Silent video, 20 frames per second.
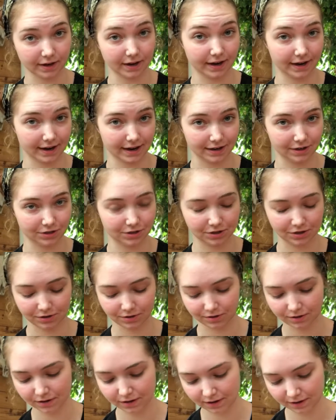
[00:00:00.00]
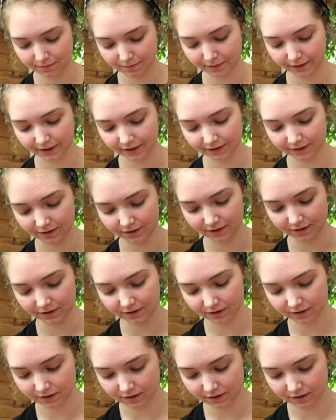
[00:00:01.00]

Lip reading: I had to back then.